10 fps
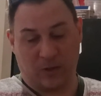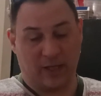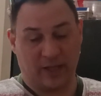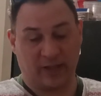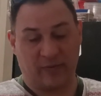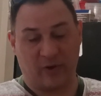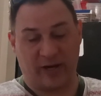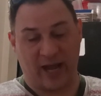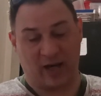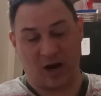because I've already
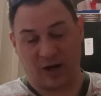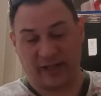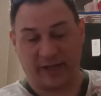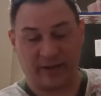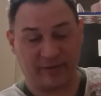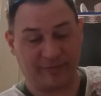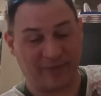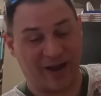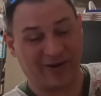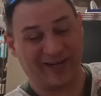got garlic
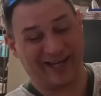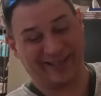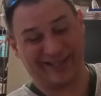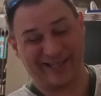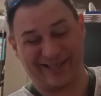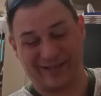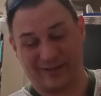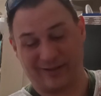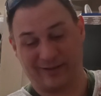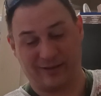powder in this,
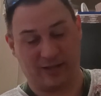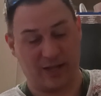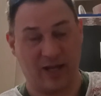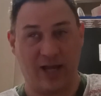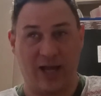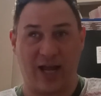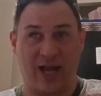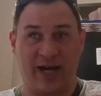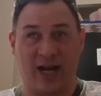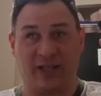
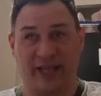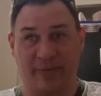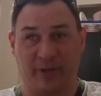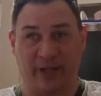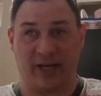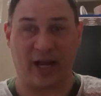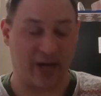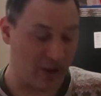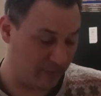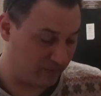and I'll label it, and
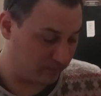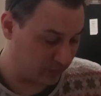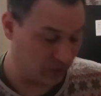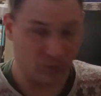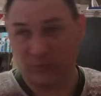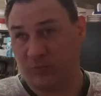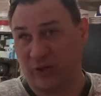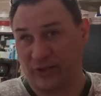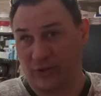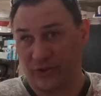I'll do
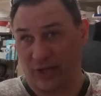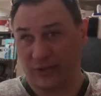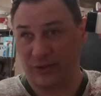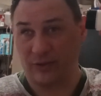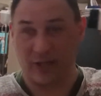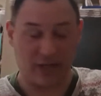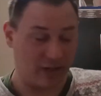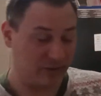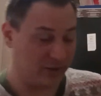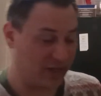pretzel salt, and
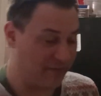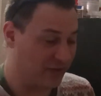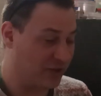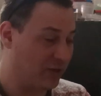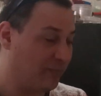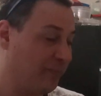I'll save the salt